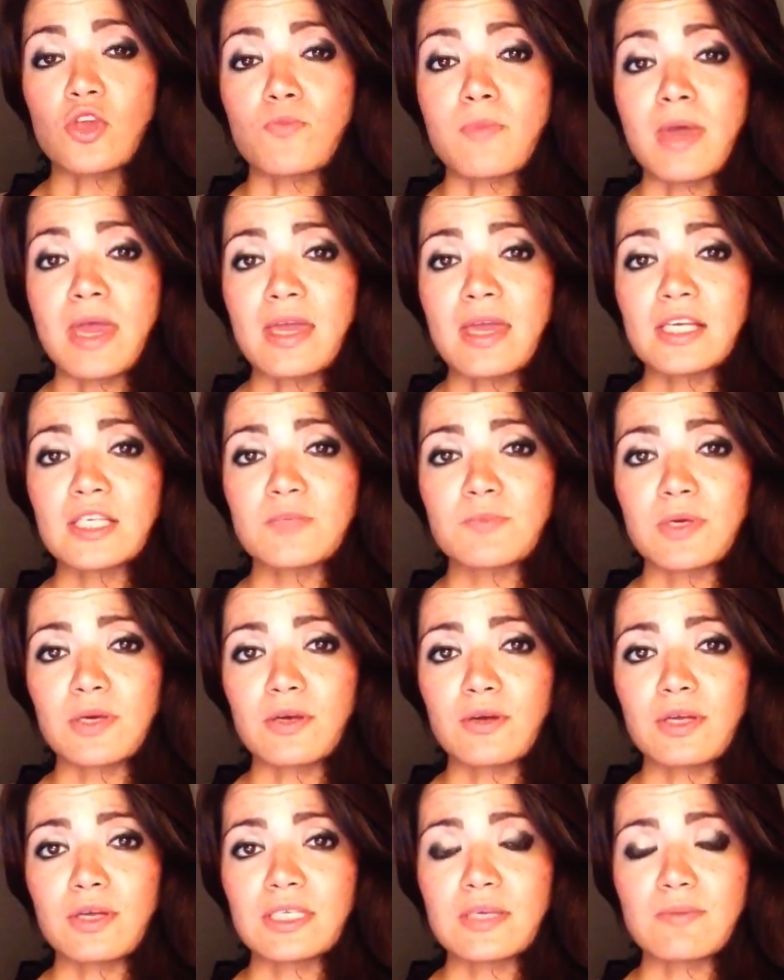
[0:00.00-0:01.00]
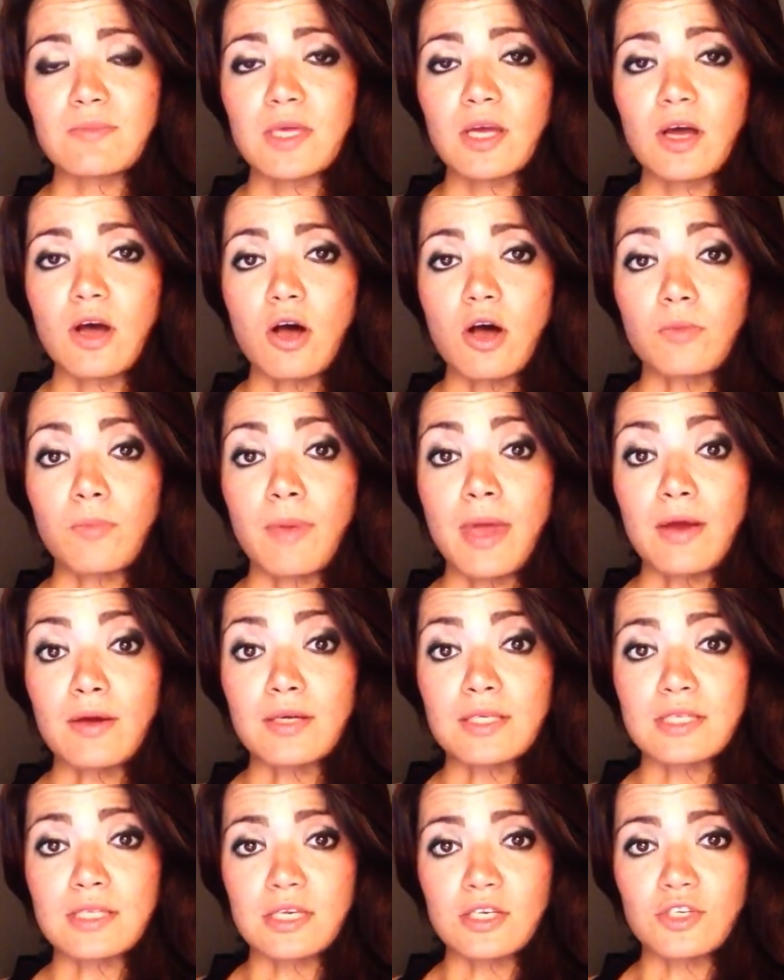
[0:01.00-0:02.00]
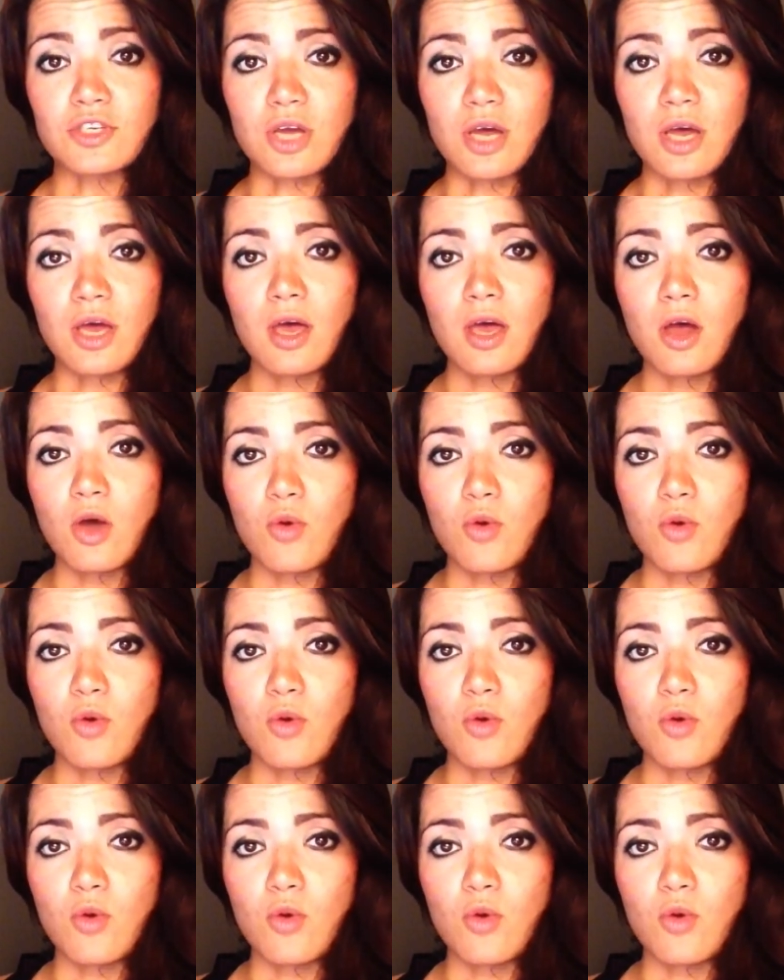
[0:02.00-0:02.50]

you may experience something called parasthesia,